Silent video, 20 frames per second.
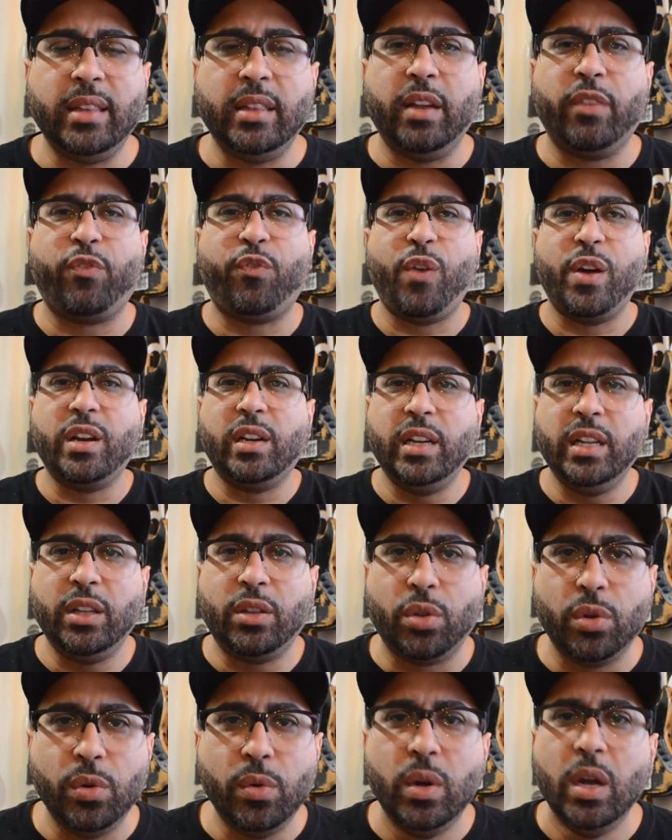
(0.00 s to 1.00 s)
They're funneling
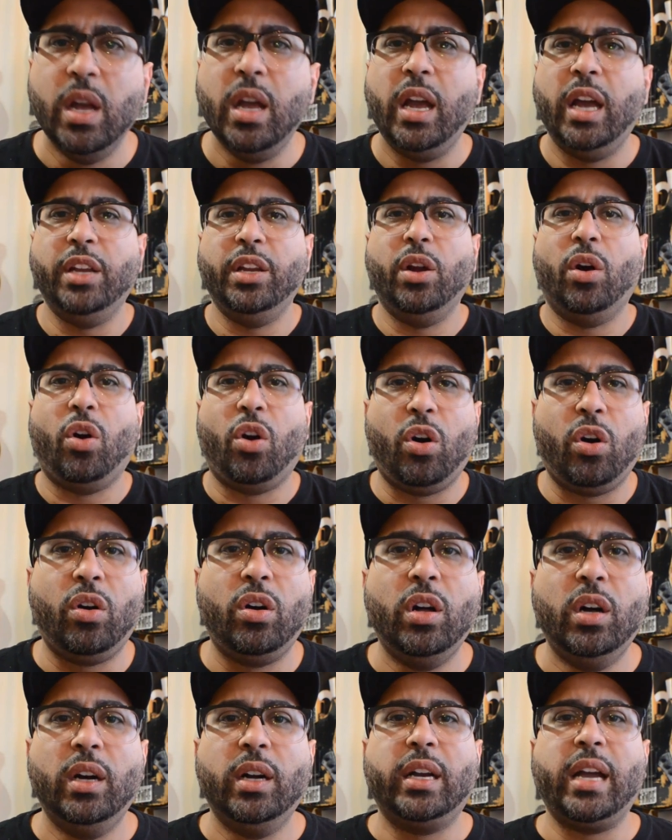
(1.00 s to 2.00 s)
through, and they
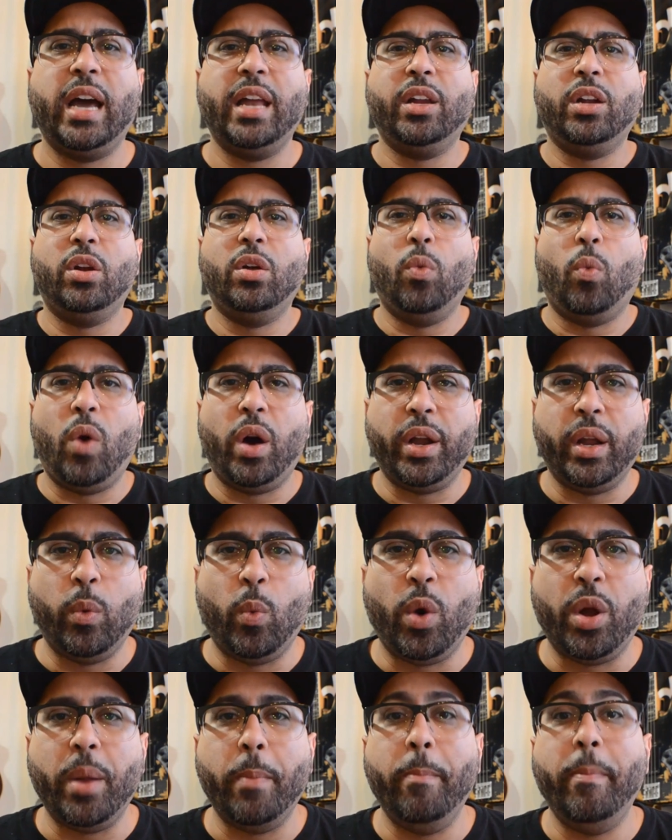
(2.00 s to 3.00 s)
all kind of want
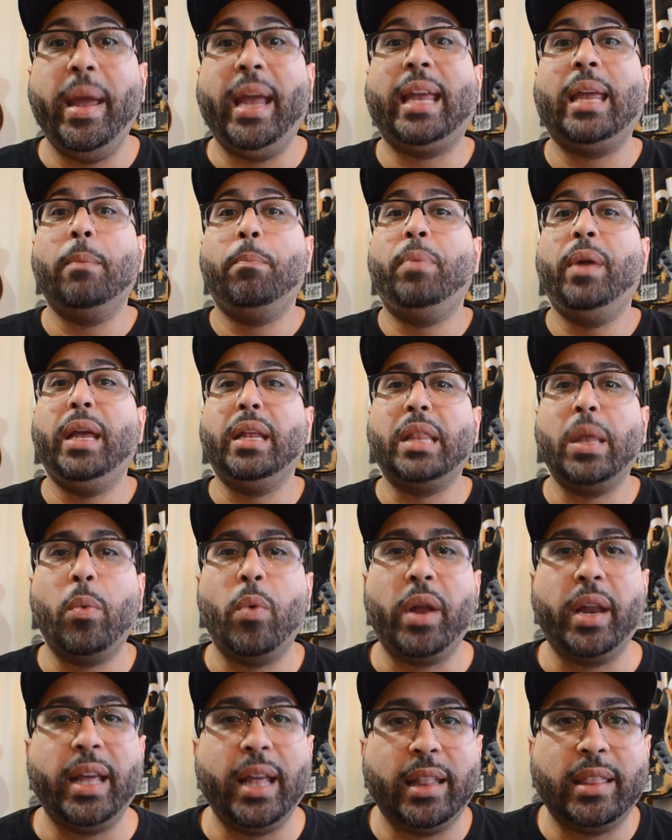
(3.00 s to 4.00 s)
to make it big. They
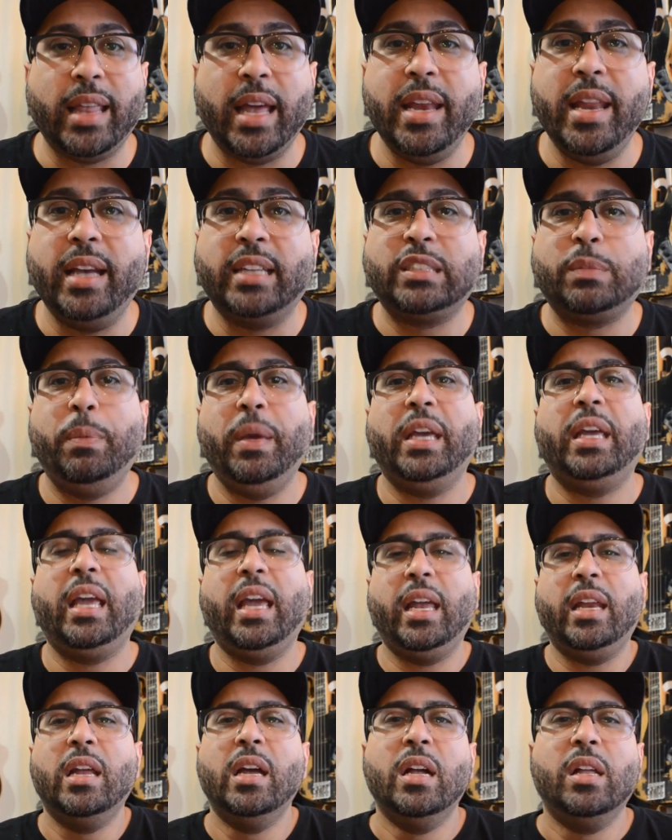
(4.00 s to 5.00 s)
want to get that next big
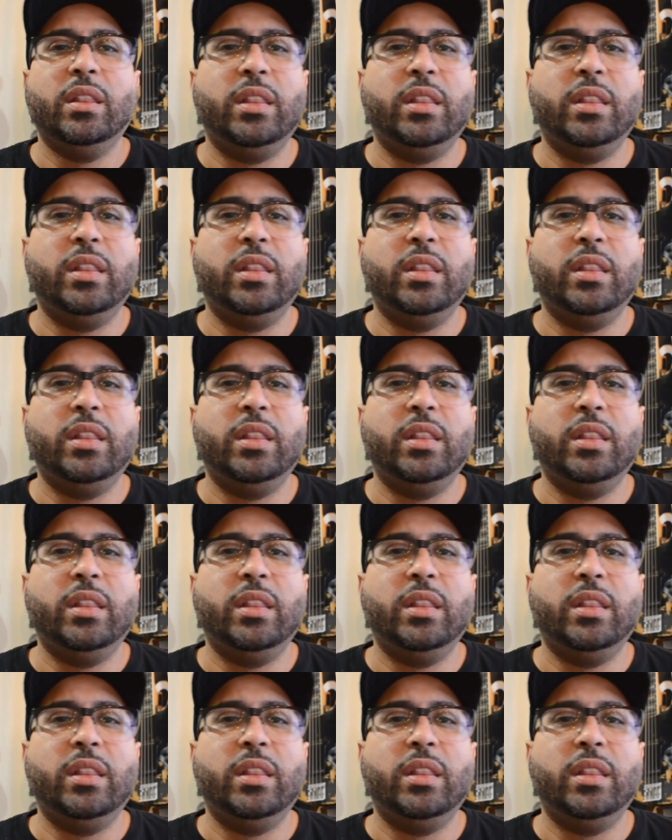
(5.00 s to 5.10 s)
hit.